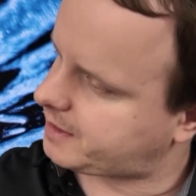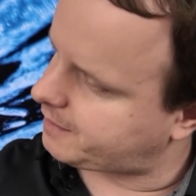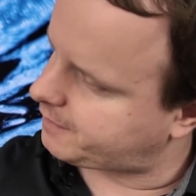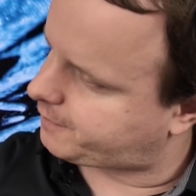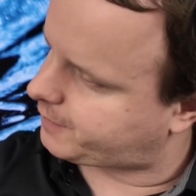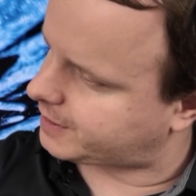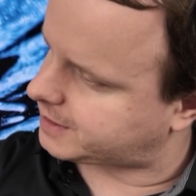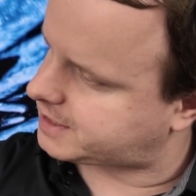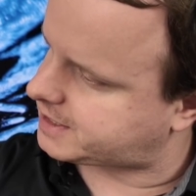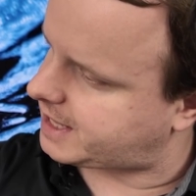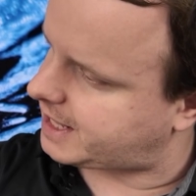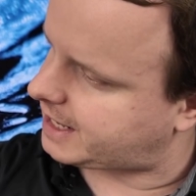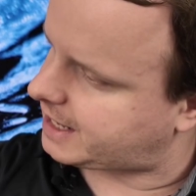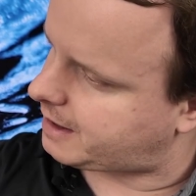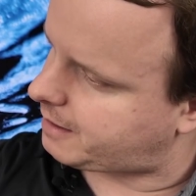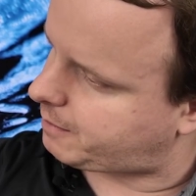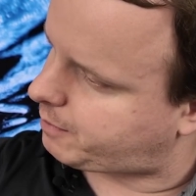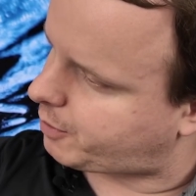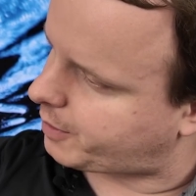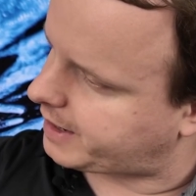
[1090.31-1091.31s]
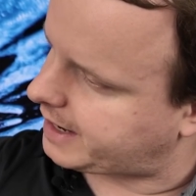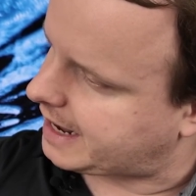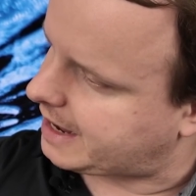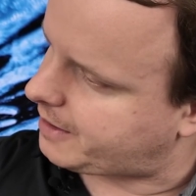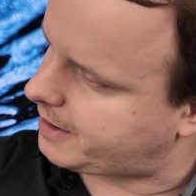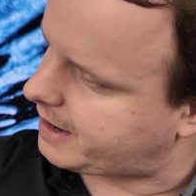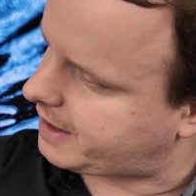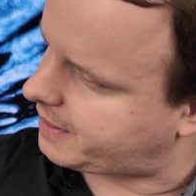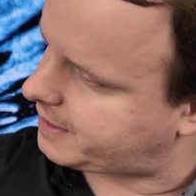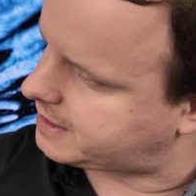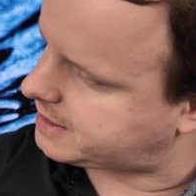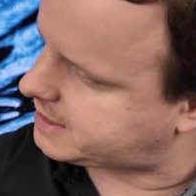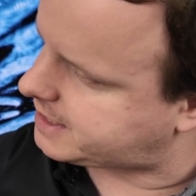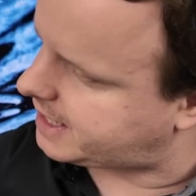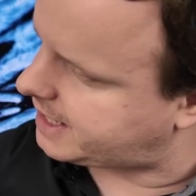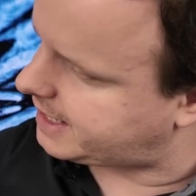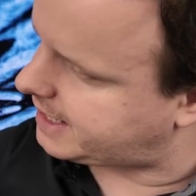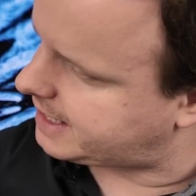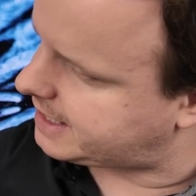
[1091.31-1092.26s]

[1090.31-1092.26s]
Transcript: First thing I'll point out on this thing